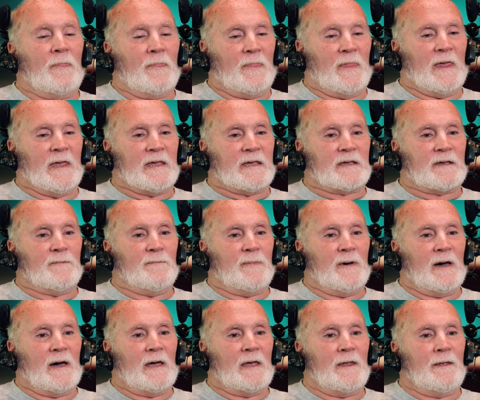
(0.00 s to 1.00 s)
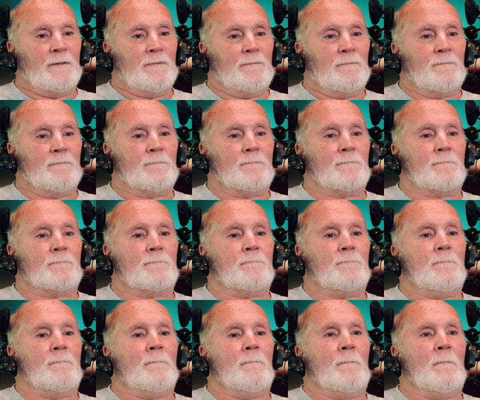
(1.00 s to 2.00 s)
think about it.
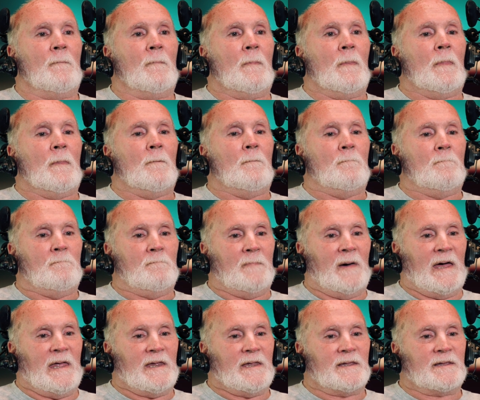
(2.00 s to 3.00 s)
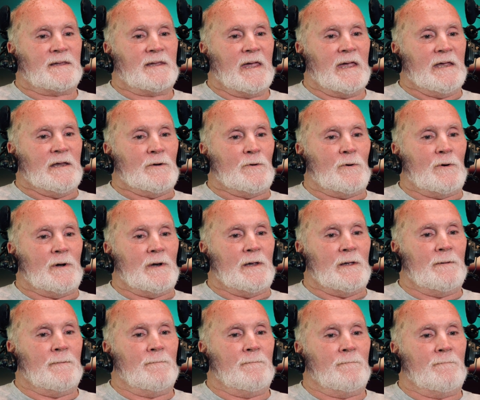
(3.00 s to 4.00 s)
Meditate on it.